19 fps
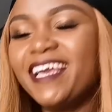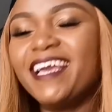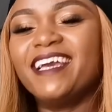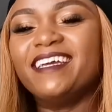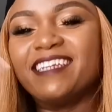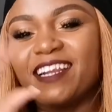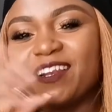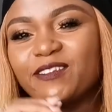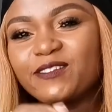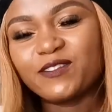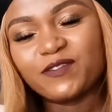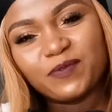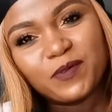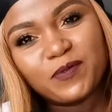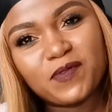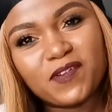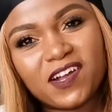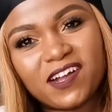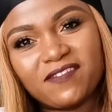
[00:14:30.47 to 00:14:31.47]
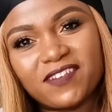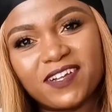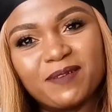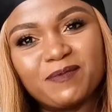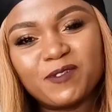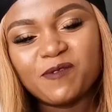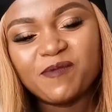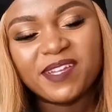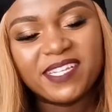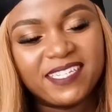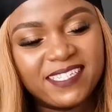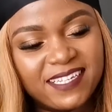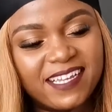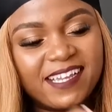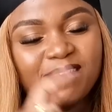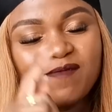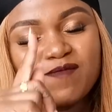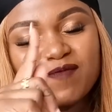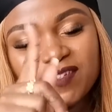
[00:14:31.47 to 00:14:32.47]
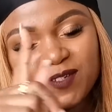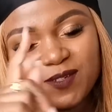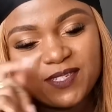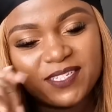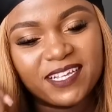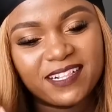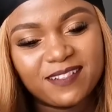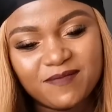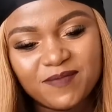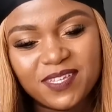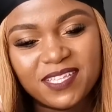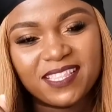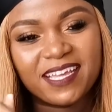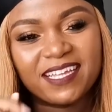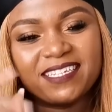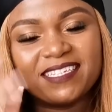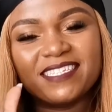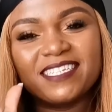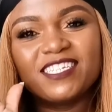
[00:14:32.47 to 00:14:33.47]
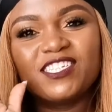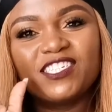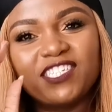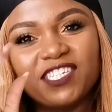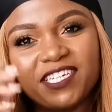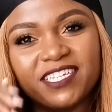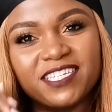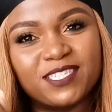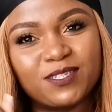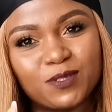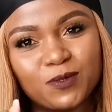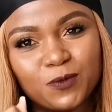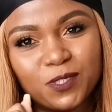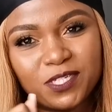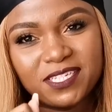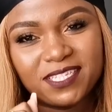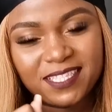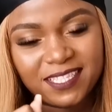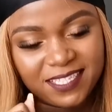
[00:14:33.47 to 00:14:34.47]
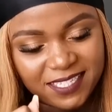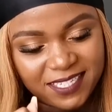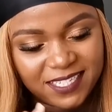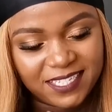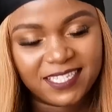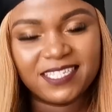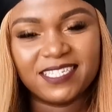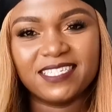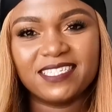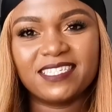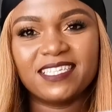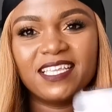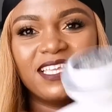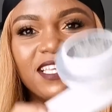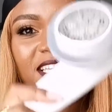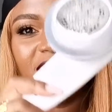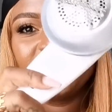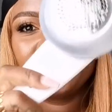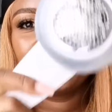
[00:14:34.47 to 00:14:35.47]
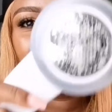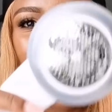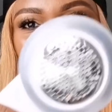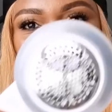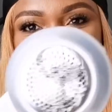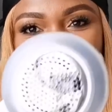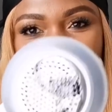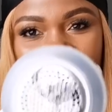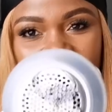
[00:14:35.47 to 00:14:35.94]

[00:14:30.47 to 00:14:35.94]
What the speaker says: and a lot of people have come to my DM to tell me that she is who she thinks she is this